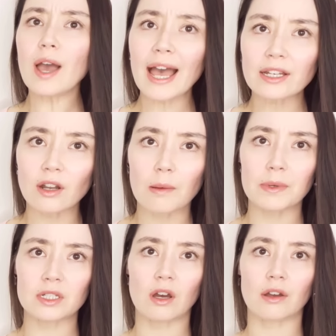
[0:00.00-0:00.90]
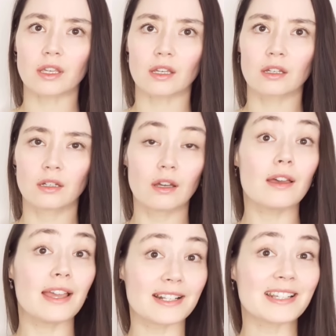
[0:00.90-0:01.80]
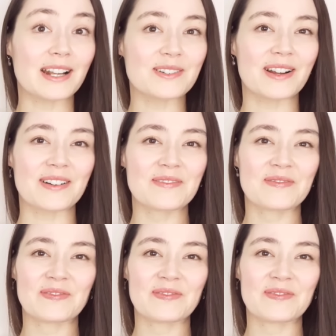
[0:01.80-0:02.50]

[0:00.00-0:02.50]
had not been talking, etc.